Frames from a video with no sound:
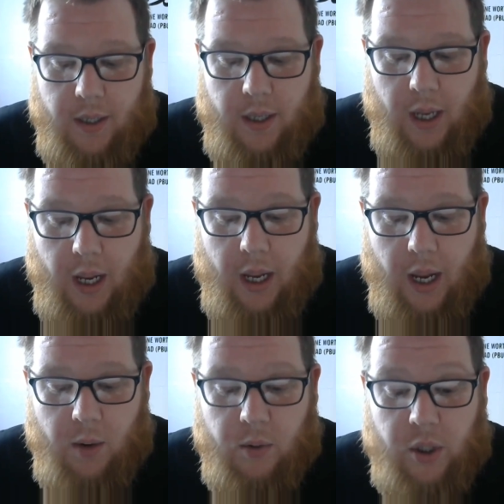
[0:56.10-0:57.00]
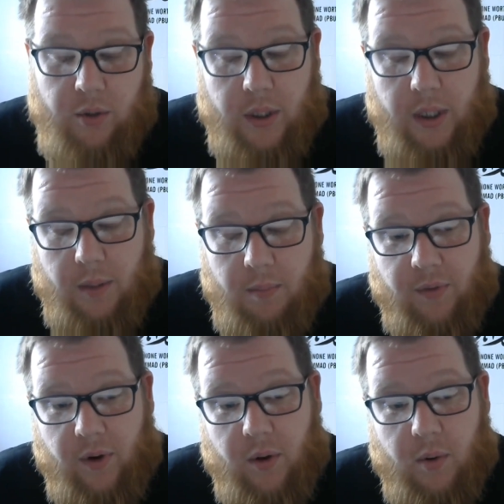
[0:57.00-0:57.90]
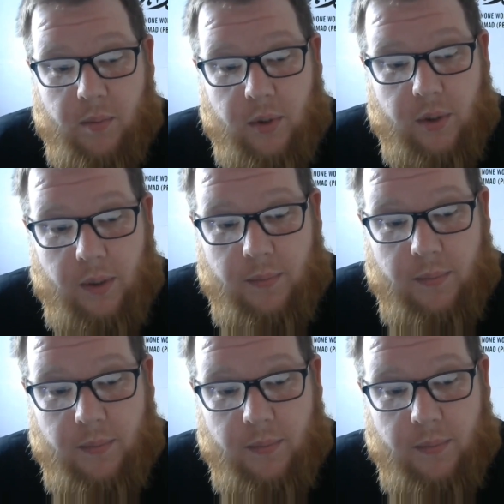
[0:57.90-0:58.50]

I was a Christian before I was Muslim.